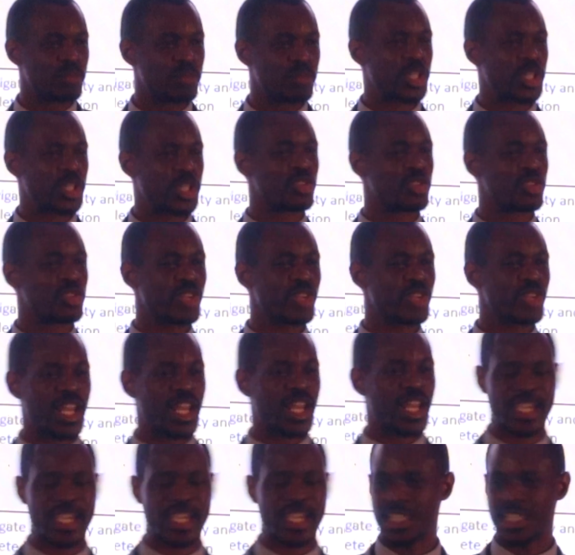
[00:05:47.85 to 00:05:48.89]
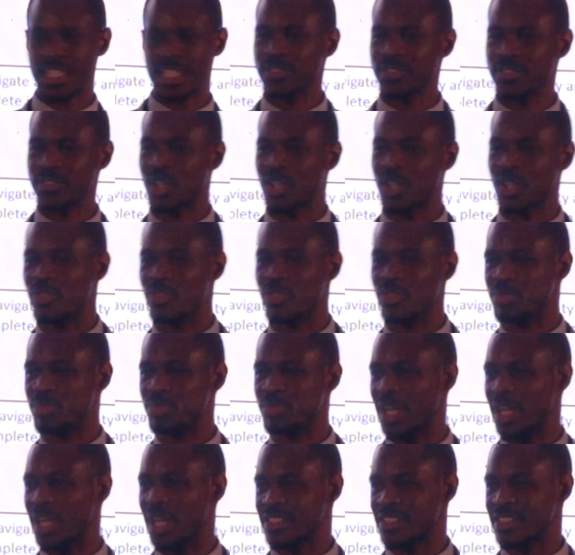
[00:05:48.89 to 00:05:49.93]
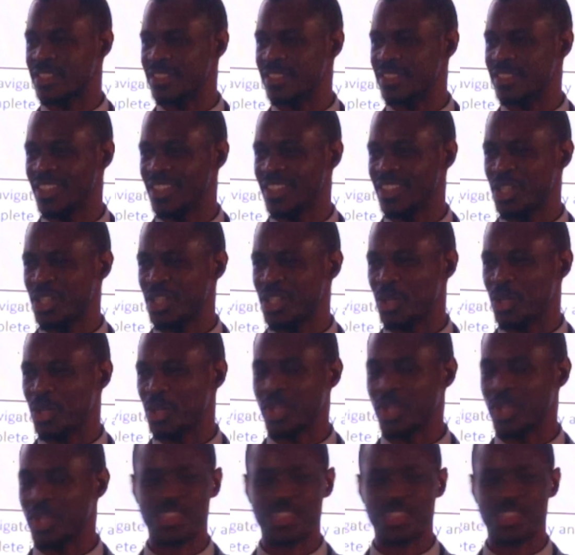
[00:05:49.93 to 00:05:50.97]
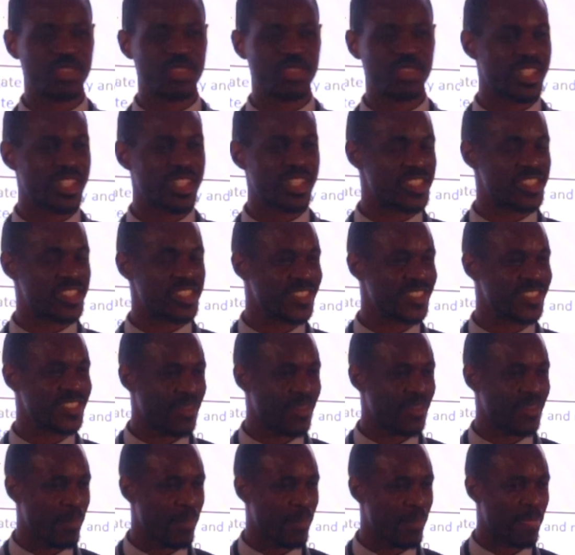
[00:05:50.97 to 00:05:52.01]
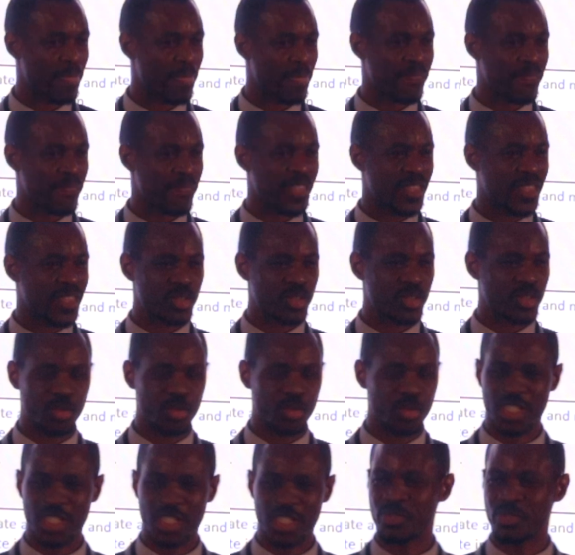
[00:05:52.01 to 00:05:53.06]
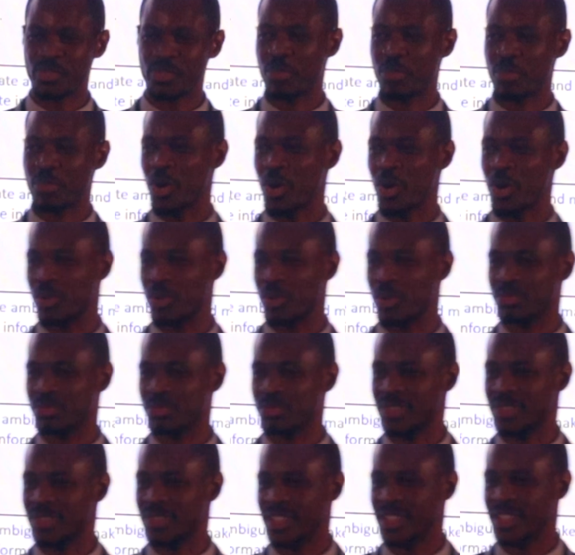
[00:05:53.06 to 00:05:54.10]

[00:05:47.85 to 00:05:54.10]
but you realized after COVID passed, we had strategies. Working from home,